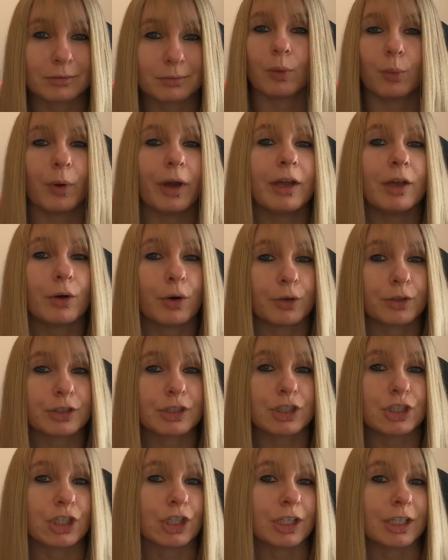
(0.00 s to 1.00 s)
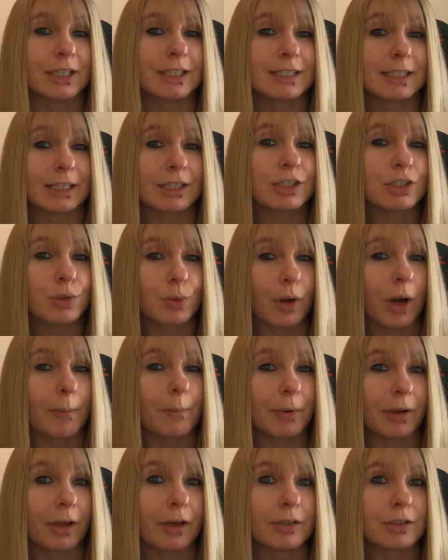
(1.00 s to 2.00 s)
The way oxygen gets into our
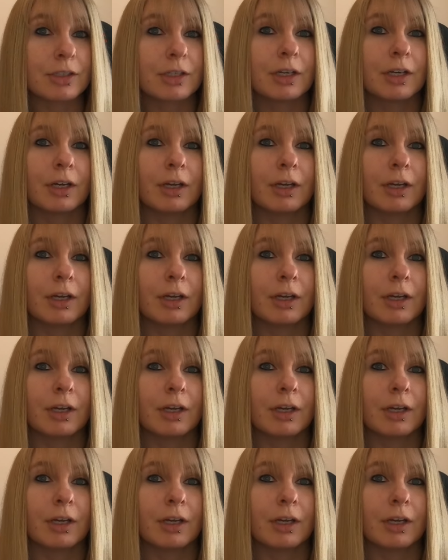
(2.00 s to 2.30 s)
blood